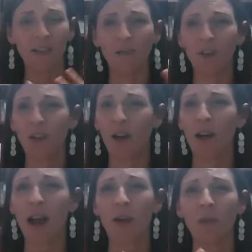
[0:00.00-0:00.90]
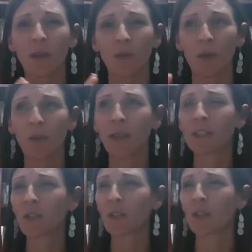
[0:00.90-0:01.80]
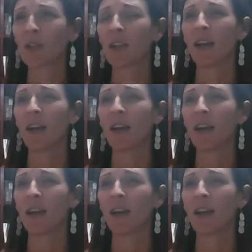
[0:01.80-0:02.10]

to figure out how we could replace her,